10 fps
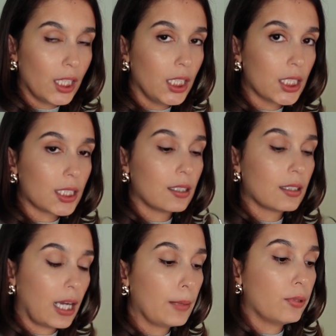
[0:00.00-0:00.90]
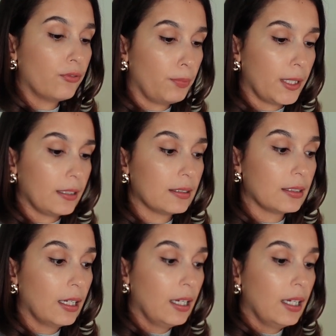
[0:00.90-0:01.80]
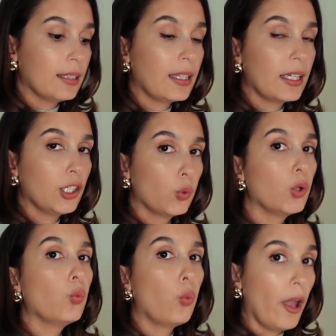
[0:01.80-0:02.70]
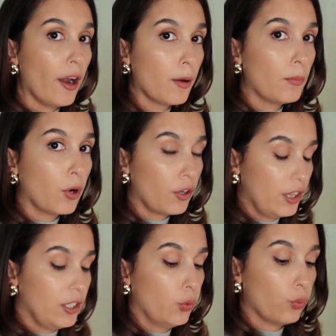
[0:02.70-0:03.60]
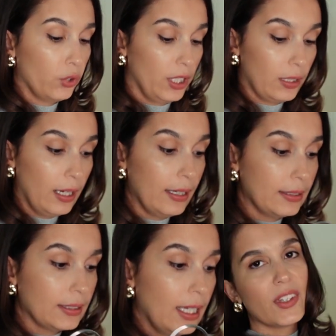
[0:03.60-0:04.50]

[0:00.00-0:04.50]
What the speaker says: think it's the type of piece that you will wear more than you realize.